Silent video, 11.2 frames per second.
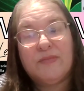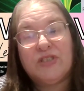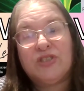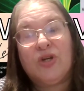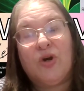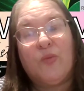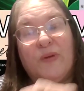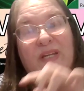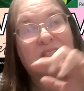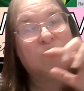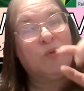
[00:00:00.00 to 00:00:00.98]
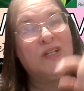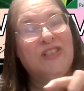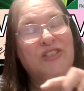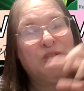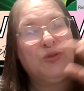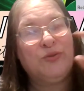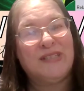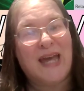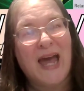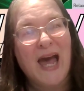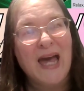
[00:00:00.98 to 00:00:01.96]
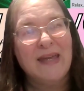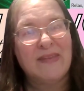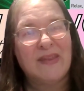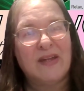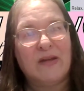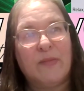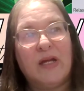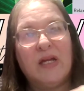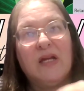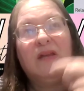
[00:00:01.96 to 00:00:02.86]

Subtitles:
So because once you tag them,